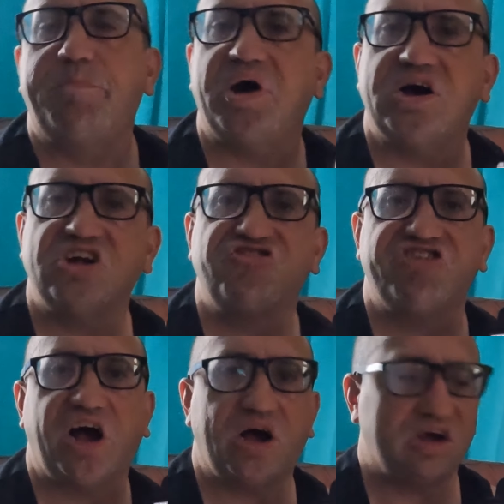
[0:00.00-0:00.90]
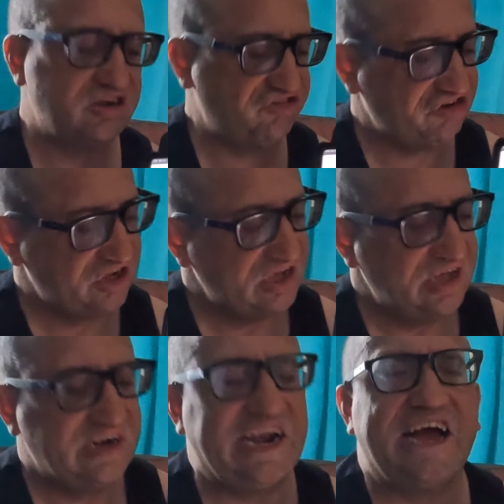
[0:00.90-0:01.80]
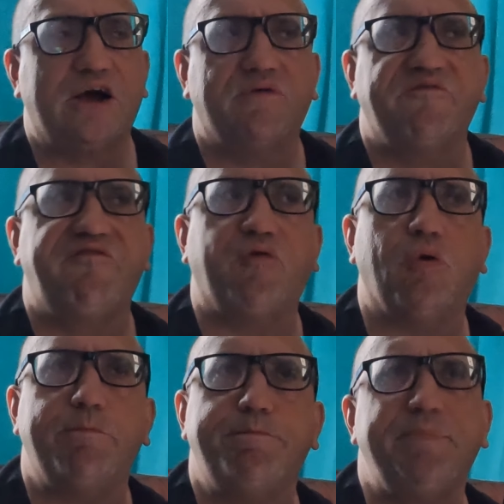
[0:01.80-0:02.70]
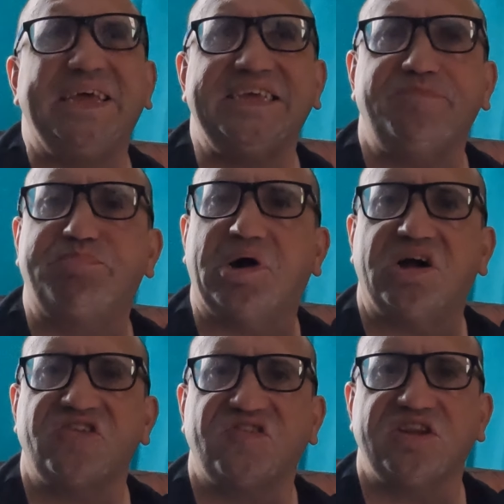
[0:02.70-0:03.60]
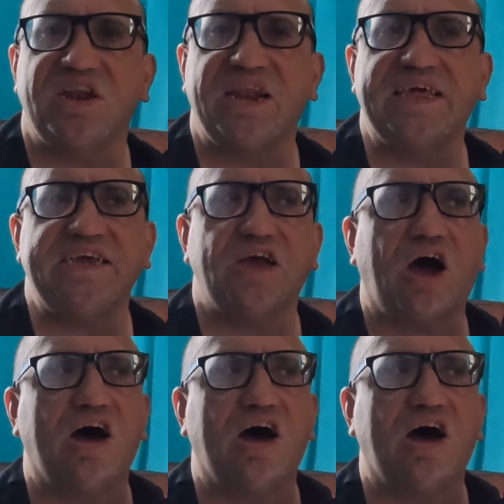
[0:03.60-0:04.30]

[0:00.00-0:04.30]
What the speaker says: per charge. Now, for me personally,